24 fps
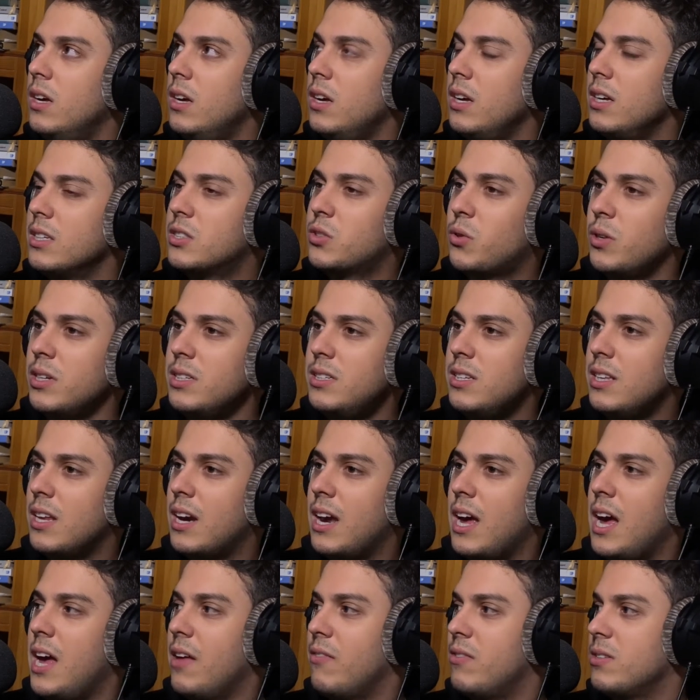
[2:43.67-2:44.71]
It's crazy
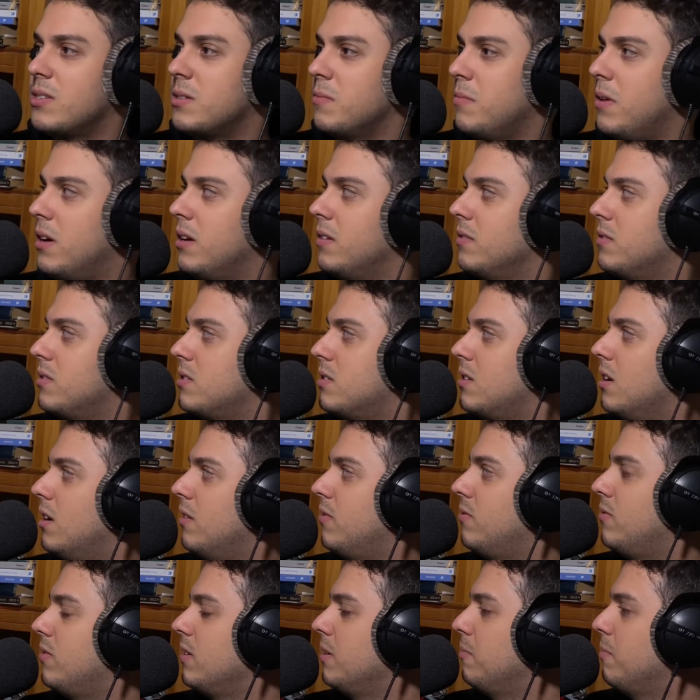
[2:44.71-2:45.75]
that I had this amount of
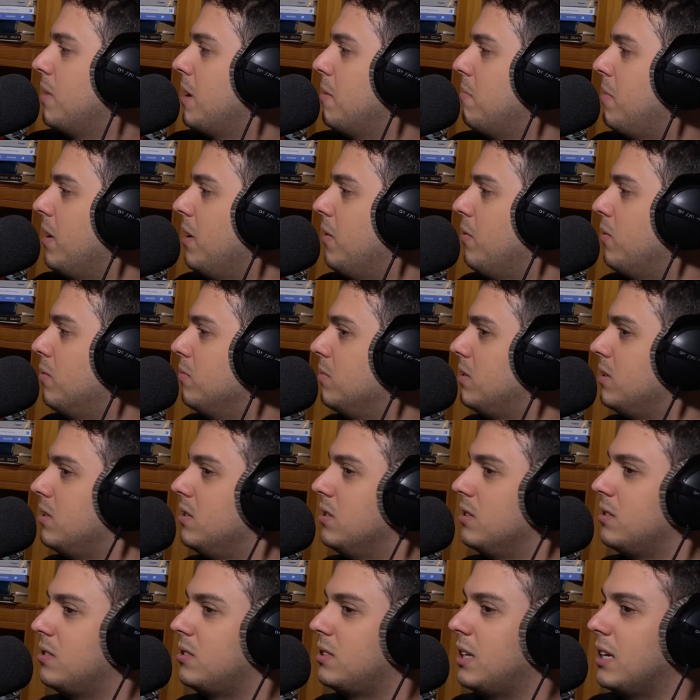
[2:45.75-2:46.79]
stuff in my bedroom to
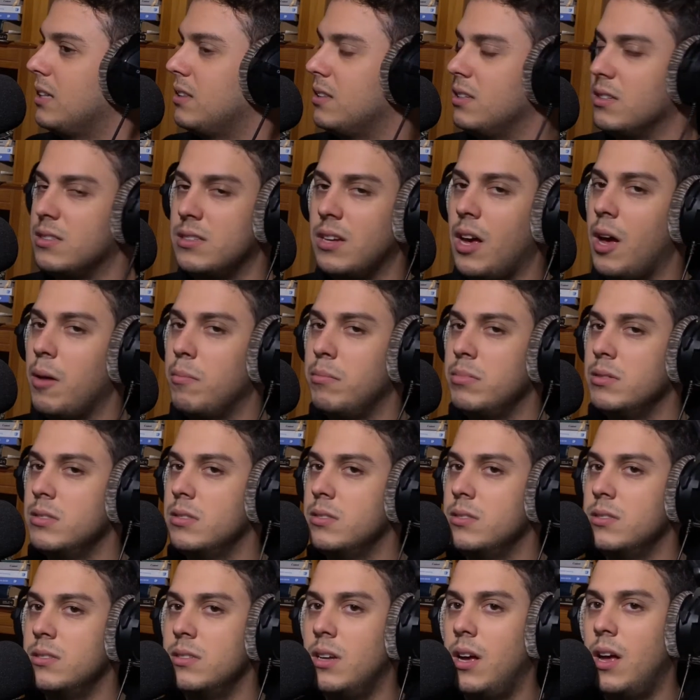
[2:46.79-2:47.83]
just set this up.
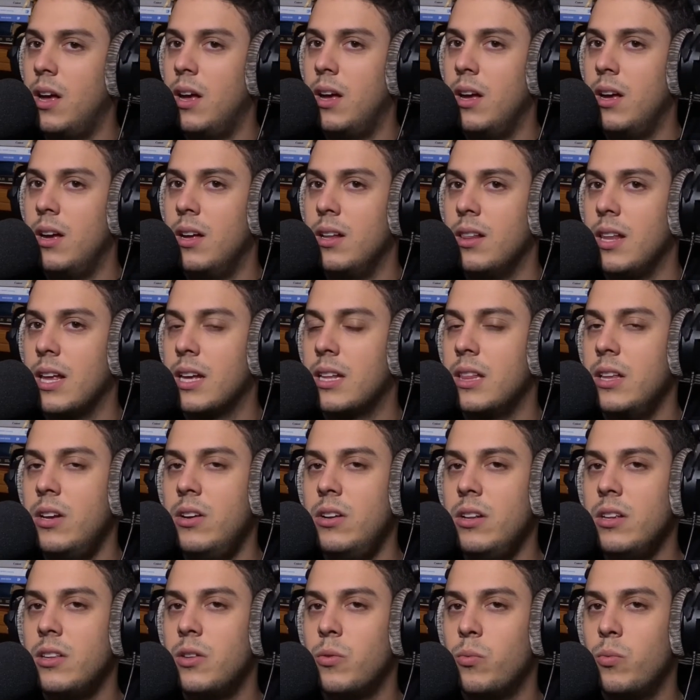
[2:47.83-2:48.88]
Like,
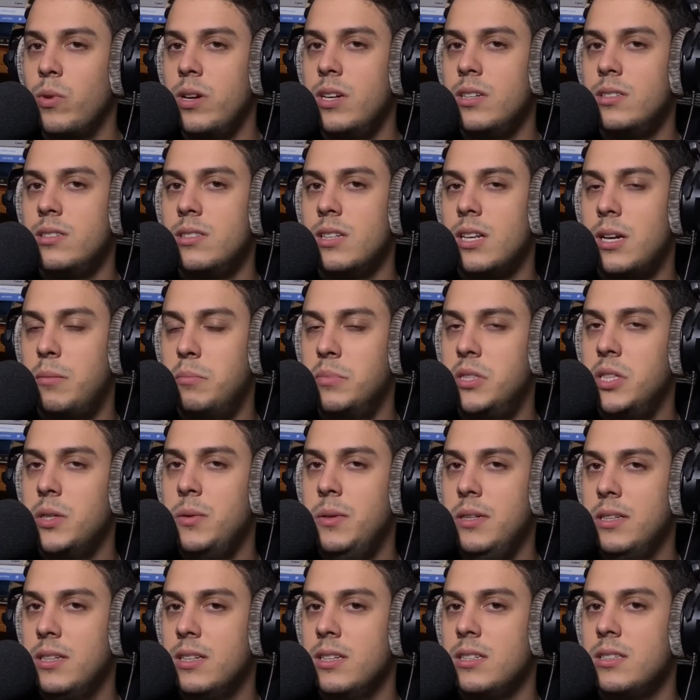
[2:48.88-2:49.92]
literally the reason that I'm
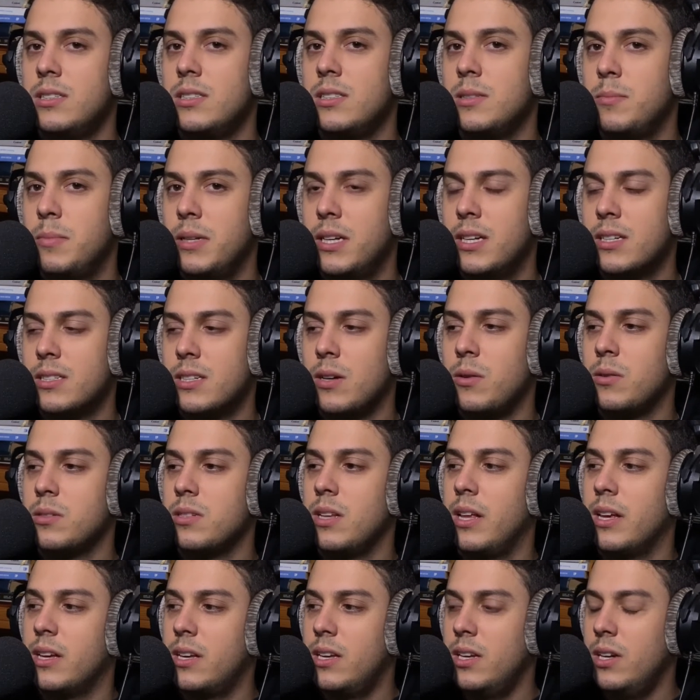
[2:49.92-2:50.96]
doing this is because I
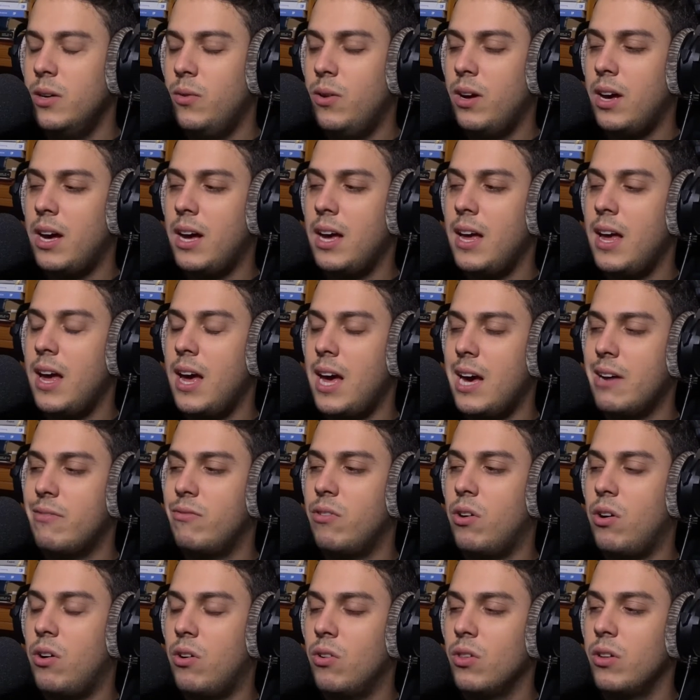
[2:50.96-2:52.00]
was like, you know what, I
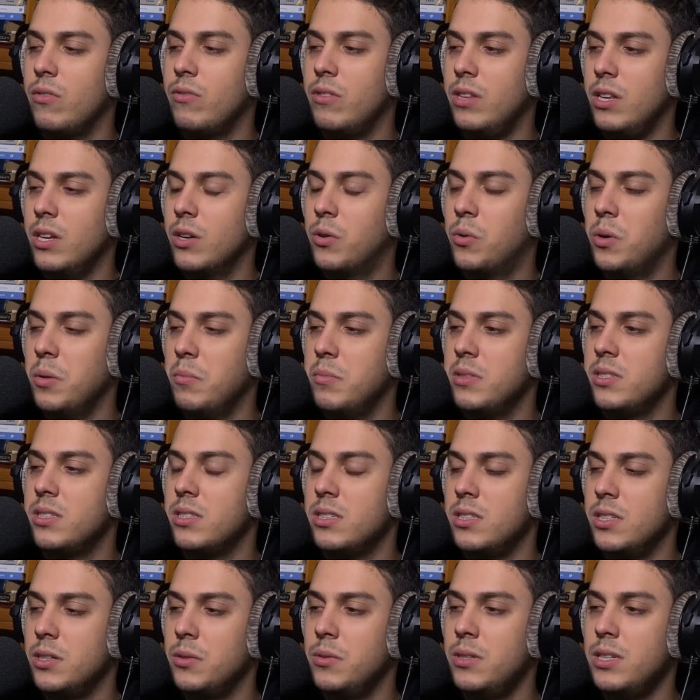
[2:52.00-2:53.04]
have all of the equipment
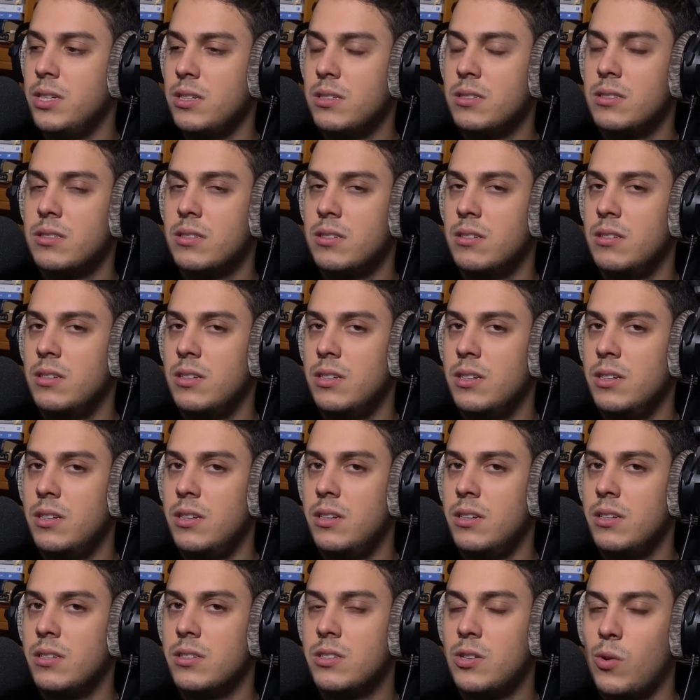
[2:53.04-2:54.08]
to do this,
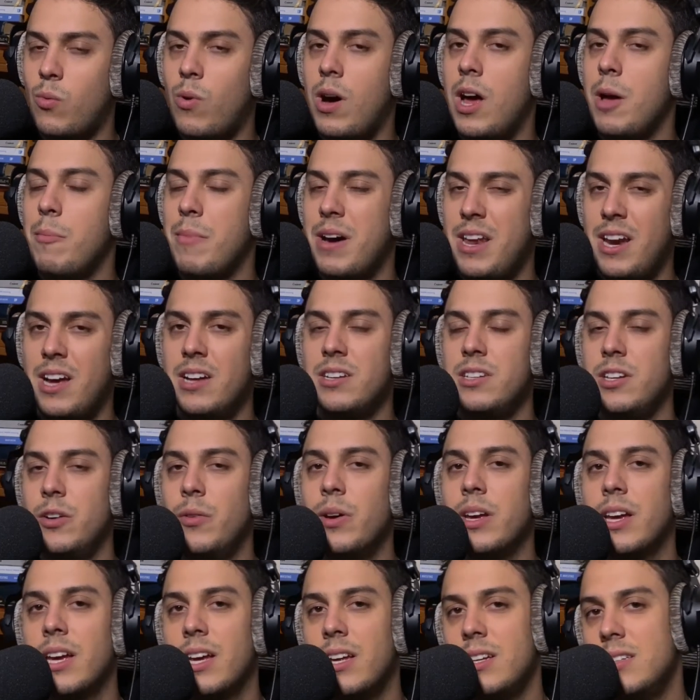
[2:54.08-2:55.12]
so why am I not
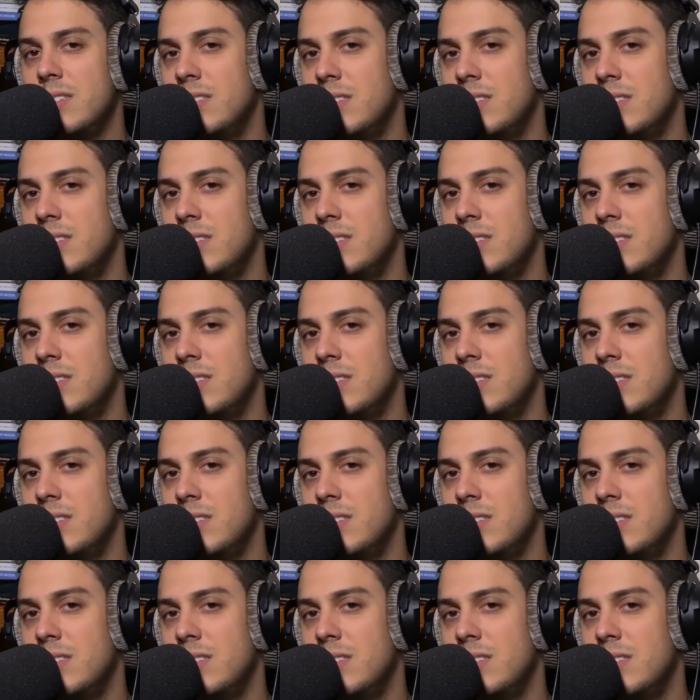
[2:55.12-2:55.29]
doing it?